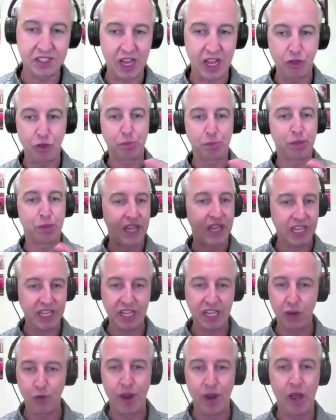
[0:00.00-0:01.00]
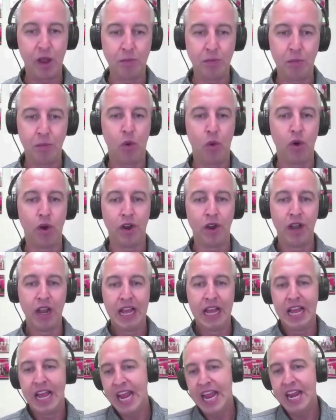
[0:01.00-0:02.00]
how they're playing year round more,
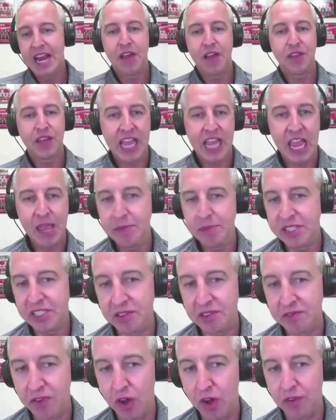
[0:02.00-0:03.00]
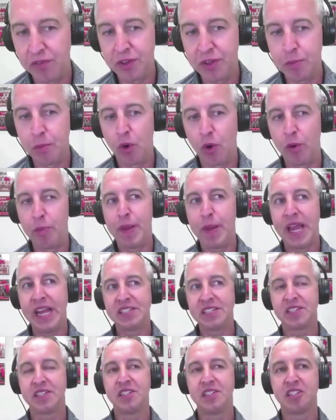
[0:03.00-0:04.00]
and how the game has evolved to more
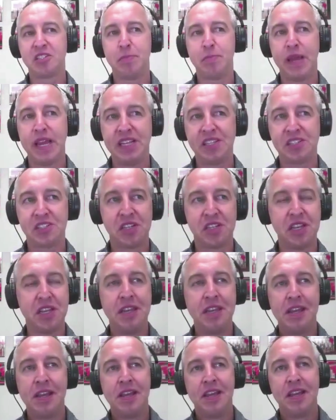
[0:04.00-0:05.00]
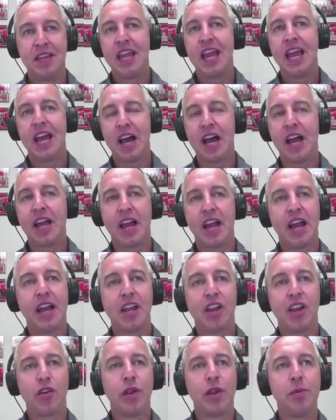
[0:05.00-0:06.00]
pace and space. And I
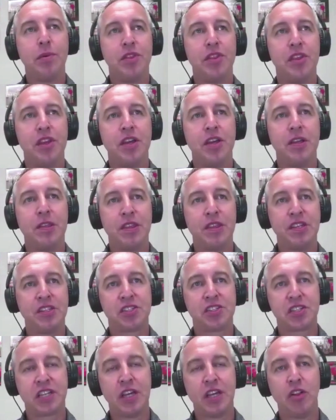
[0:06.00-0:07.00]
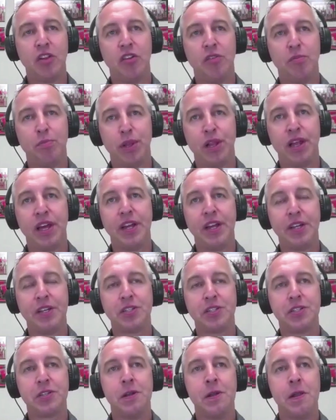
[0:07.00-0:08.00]
agree with you, the skill of
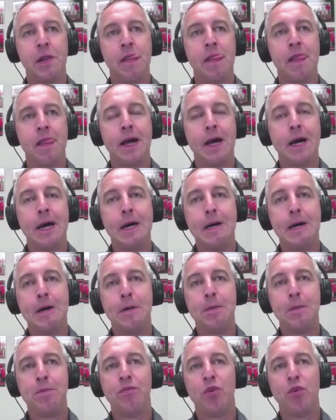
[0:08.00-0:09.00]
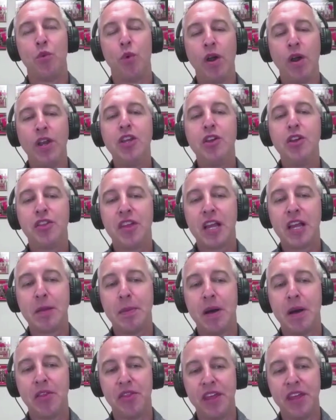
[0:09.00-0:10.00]
players. What do you think
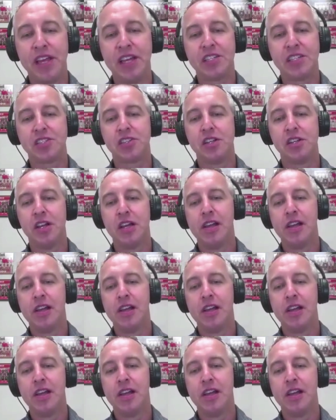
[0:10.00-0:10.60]
about this?